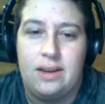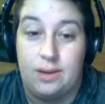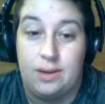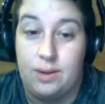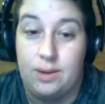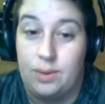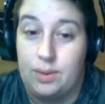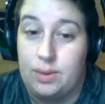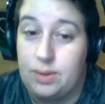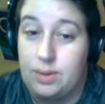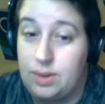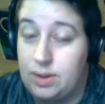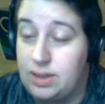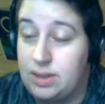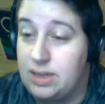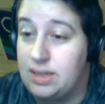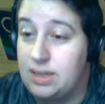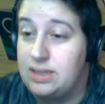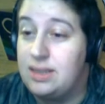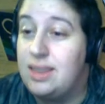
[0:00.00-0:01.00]
Oh,
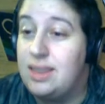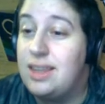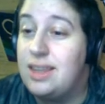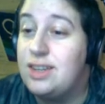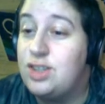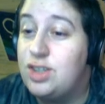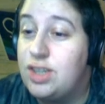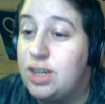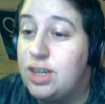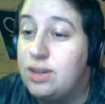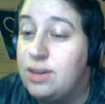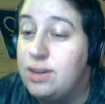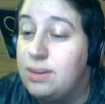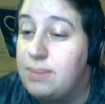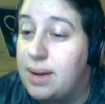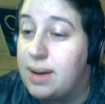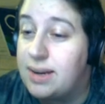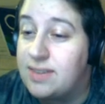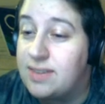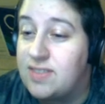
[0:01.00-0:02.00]
goodness, the sheer
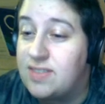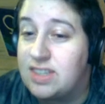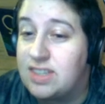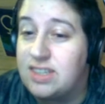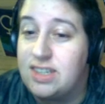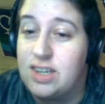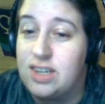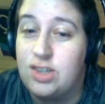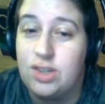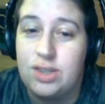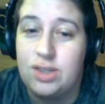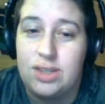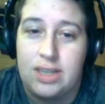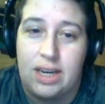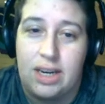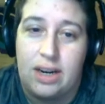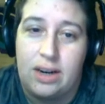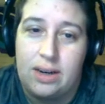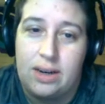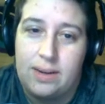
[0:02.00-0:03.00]
amount of decisions
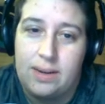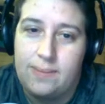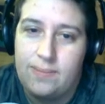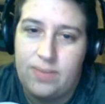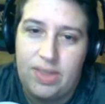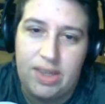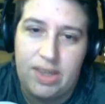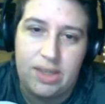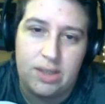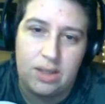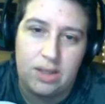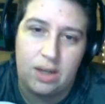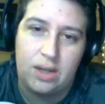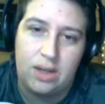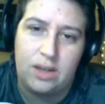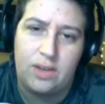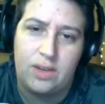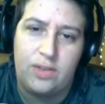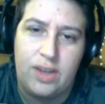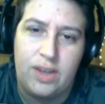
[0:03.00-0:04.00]
here. You started
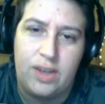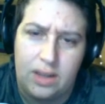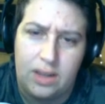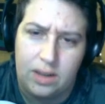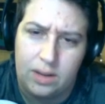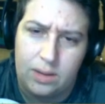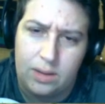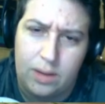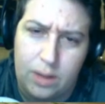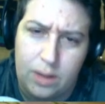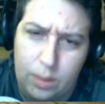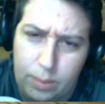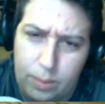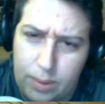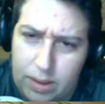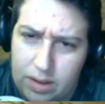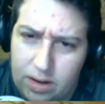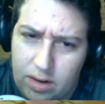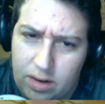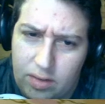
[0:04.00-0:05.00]
to feel a little
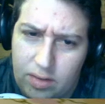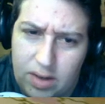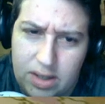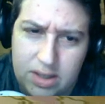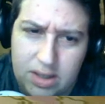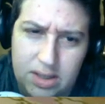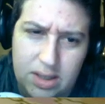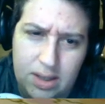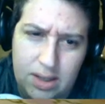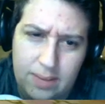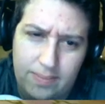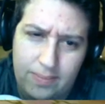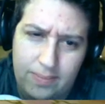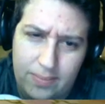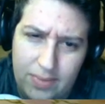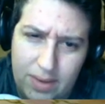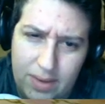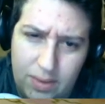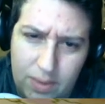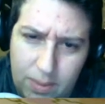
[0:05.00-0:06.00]
bit nervous.
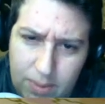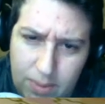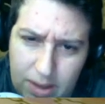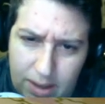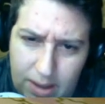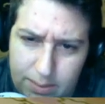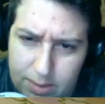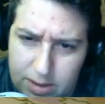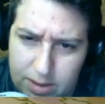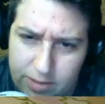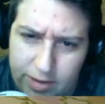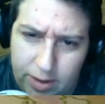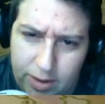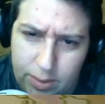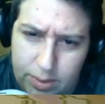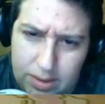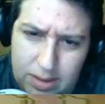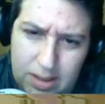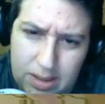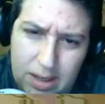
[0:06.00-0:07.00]
You felt the atmosphere
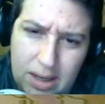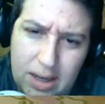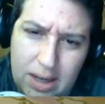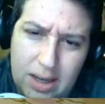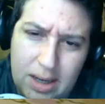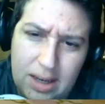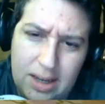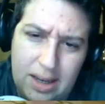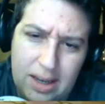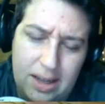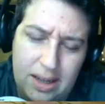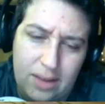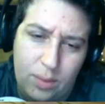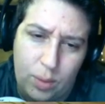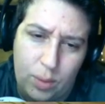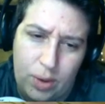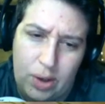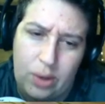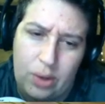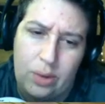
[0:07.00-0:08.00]
was kind of
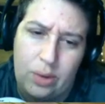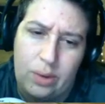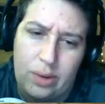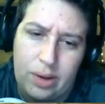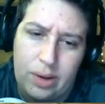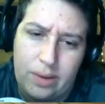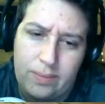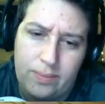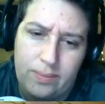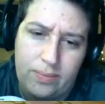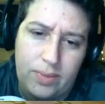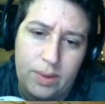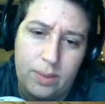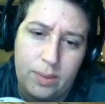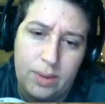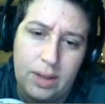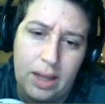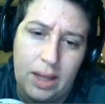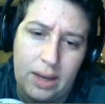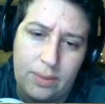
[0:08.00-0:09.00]
weird. You
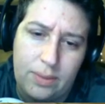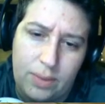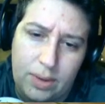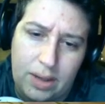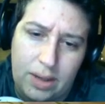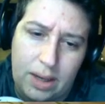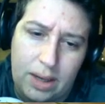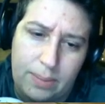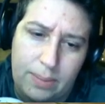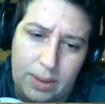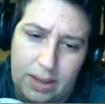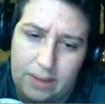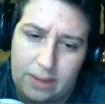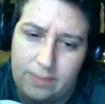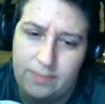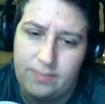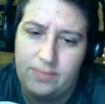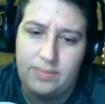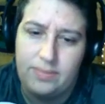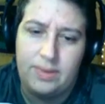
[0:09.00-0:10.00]
were glad for the company.
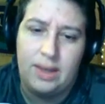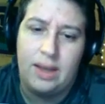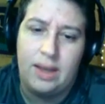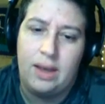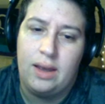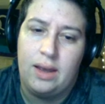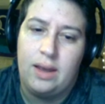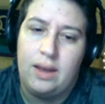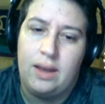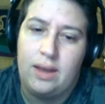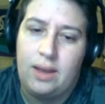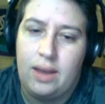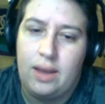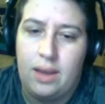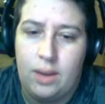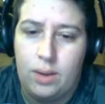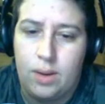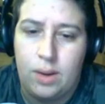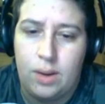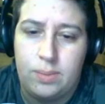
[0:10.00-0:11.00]

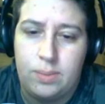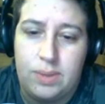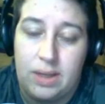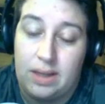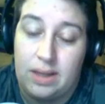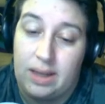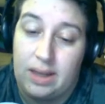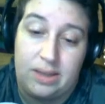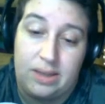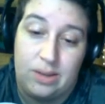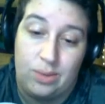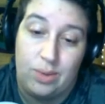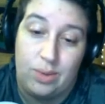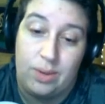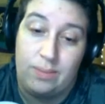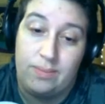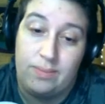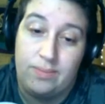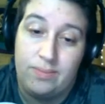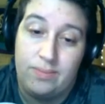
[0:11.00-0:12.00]
You hoped he liked your
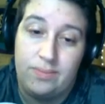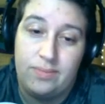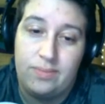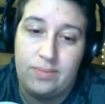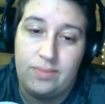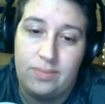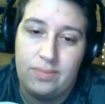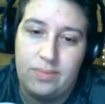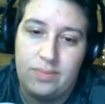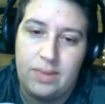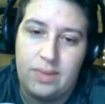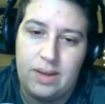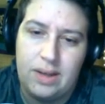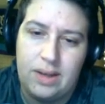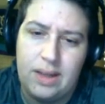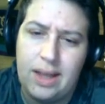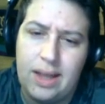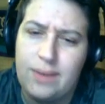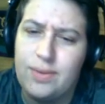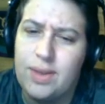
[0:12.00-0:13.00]
room.
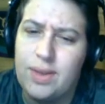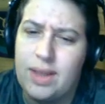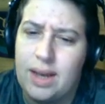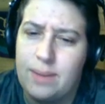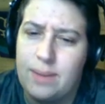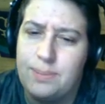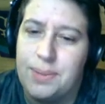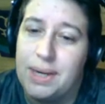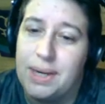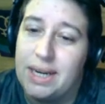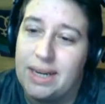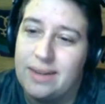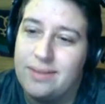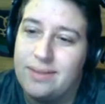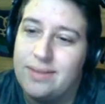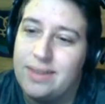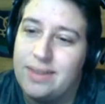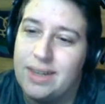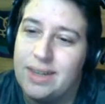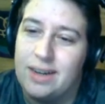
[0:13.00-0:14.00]
Glad for the company.
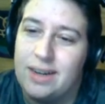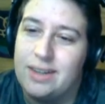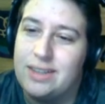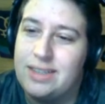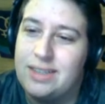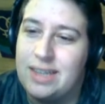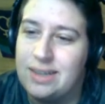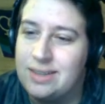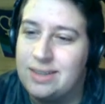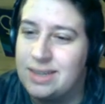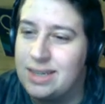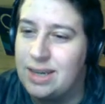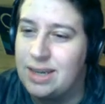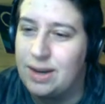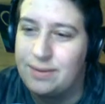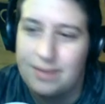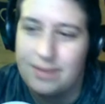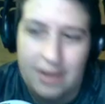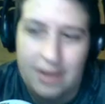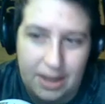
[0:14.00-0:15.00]
Yeah, it sounds like you
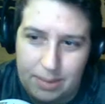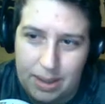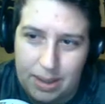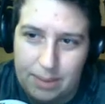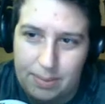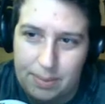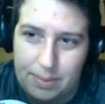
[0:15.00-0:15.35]
haven't had many